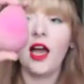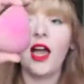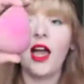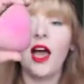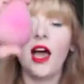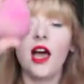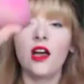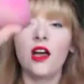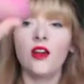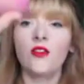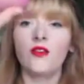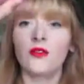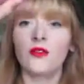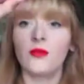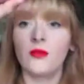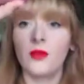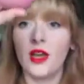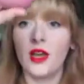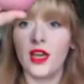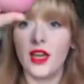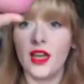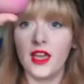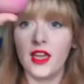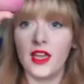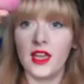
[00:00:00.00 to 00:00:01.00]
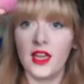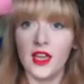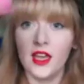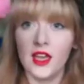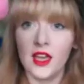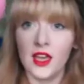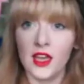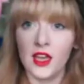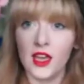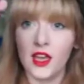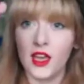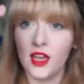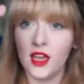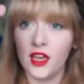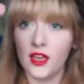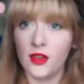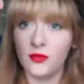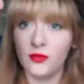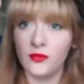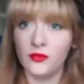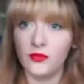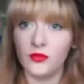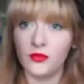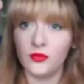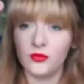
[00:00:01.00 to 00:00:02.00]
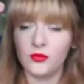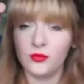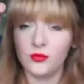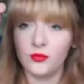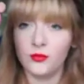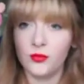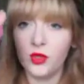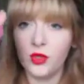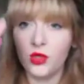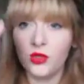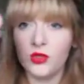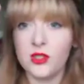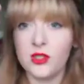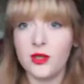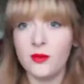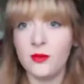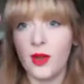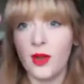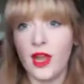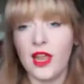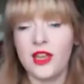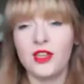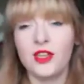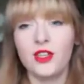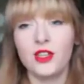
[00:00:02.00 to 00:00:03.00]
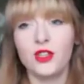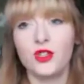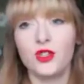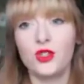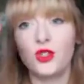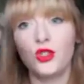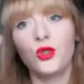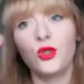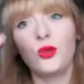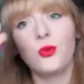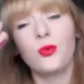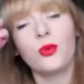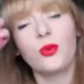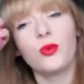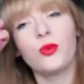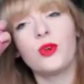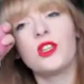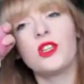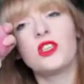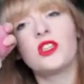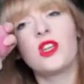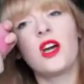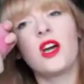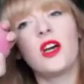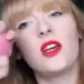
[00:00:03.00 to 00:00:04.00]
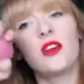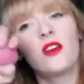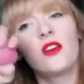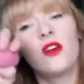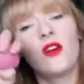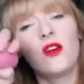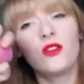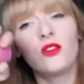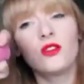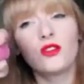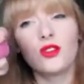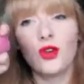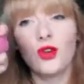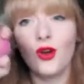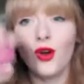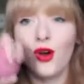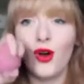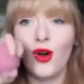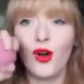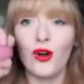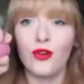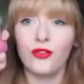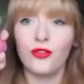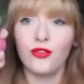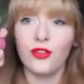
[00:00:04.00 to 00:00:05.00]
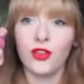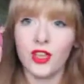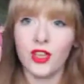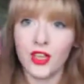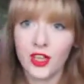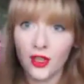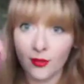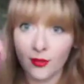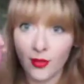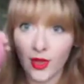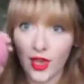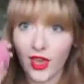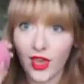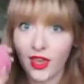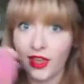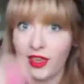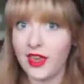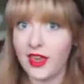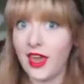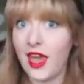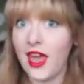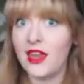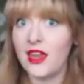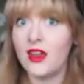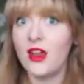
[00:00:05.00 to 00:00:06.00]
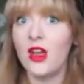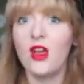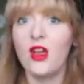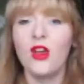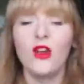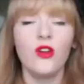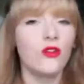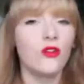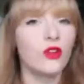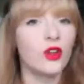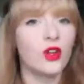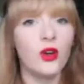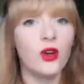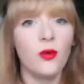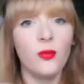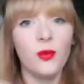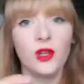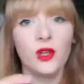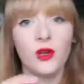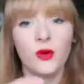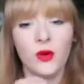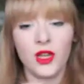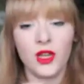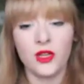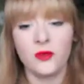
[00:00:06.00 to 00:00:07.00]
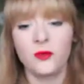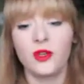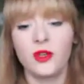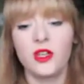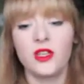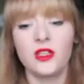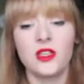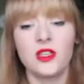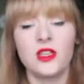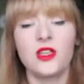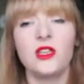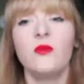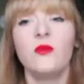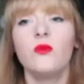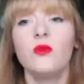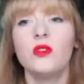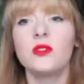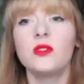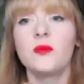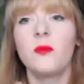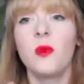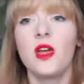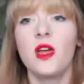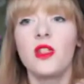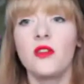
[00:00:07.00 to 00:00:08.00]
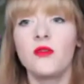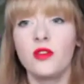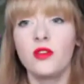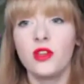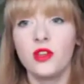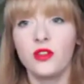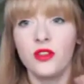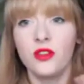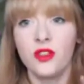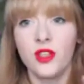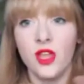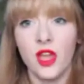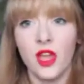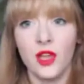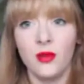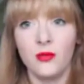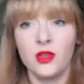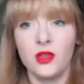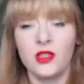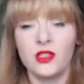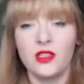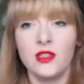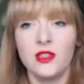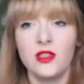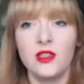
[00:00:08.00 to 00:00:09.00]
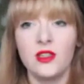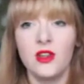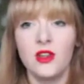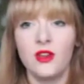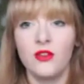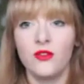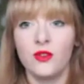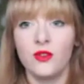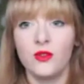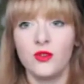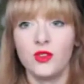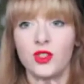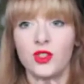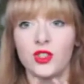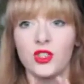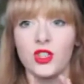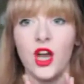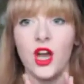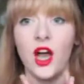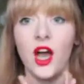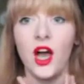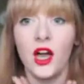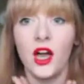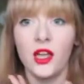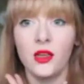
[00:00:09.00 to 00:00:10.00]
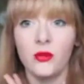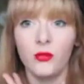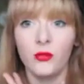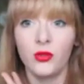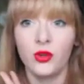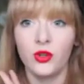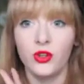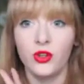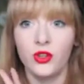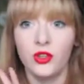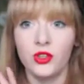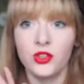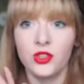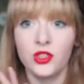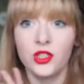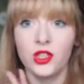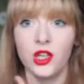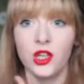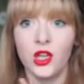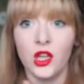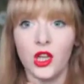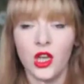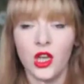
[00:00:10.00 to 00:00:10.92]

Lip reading: I have my Beauty Blender dupe, which I got off eBay again for a couple of quid because I didn't want to buy the real thing because I didn't know if it was just a hype product.